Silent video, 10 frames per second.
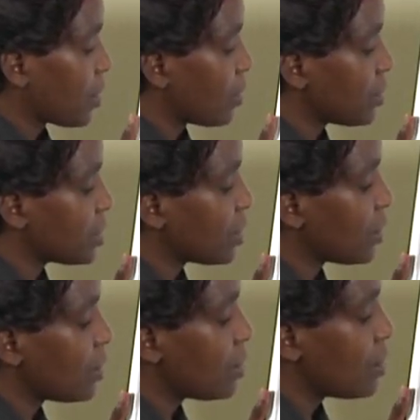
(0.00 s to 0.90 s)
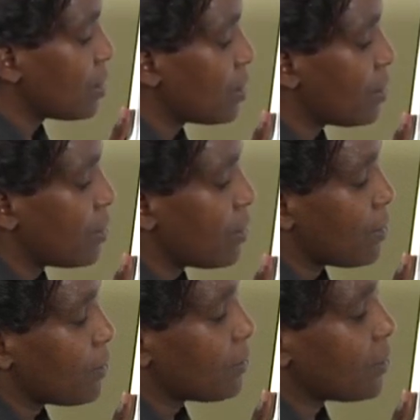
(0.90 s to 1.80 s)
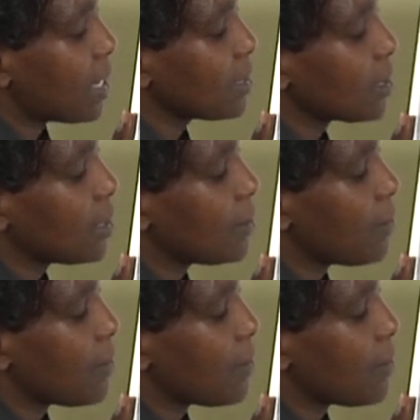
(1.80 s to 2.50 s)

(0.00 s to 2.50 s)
conical flask.